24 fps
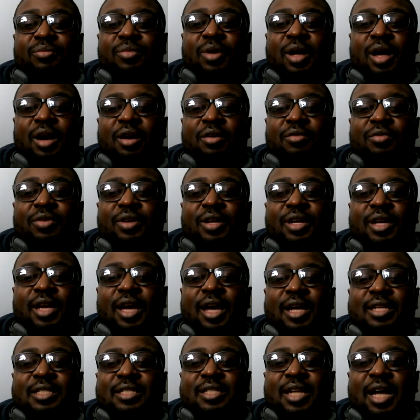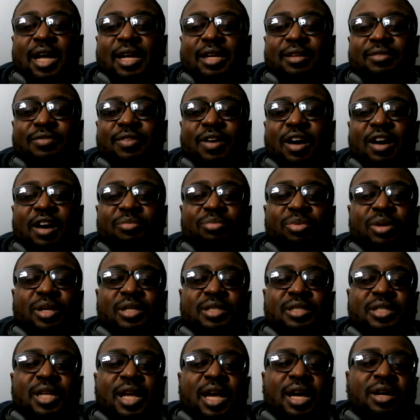LV has 95 plus
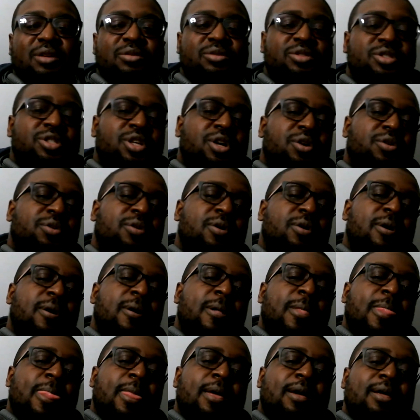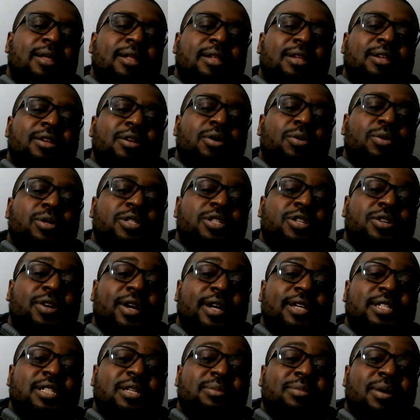tackles, Joe. You know what's
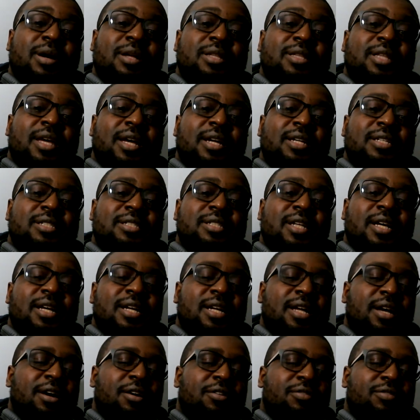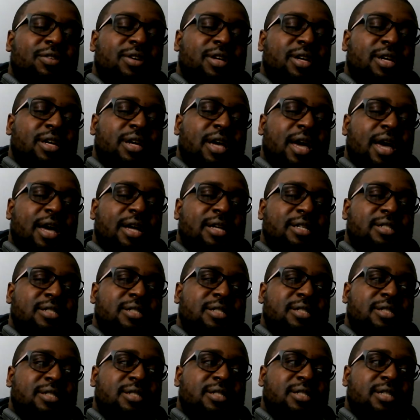crazy about that is that LV
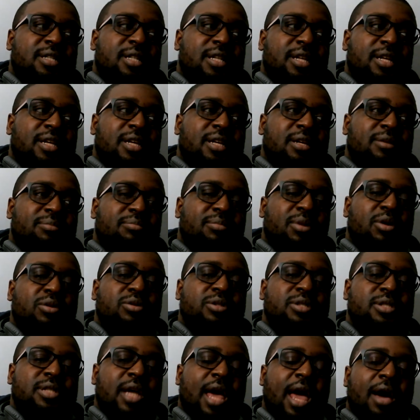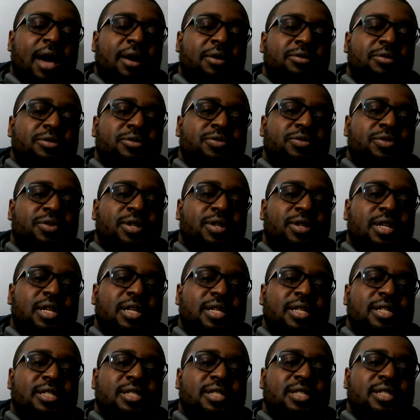has the most tackles for the
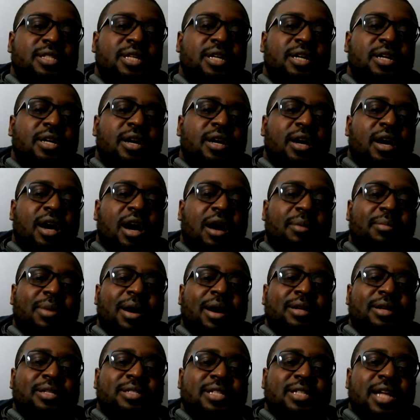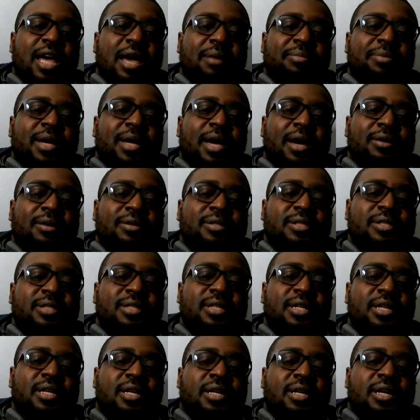least amount of snap counts.
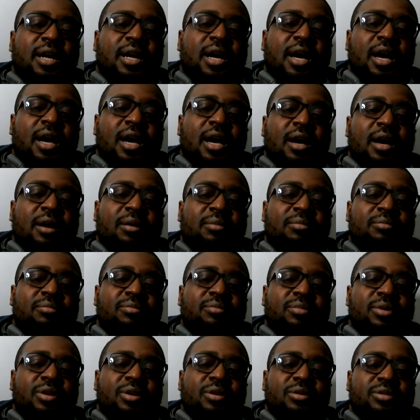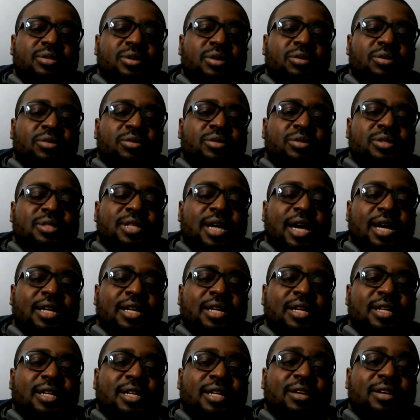So
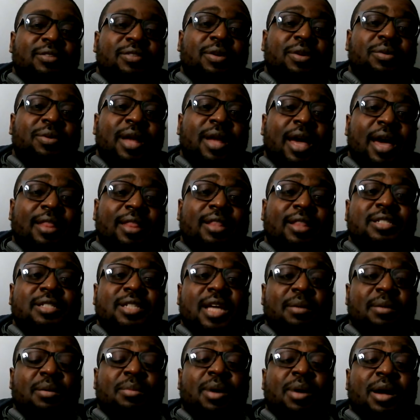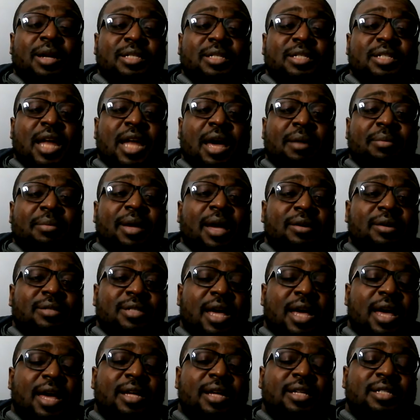technically, if he would have had the same amount of snap counts
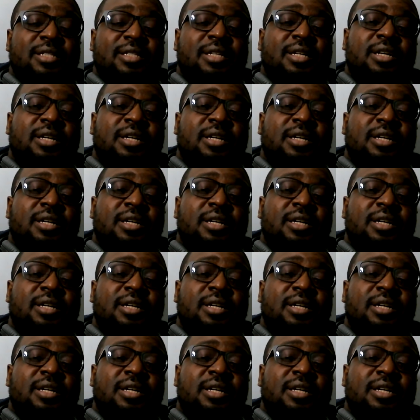as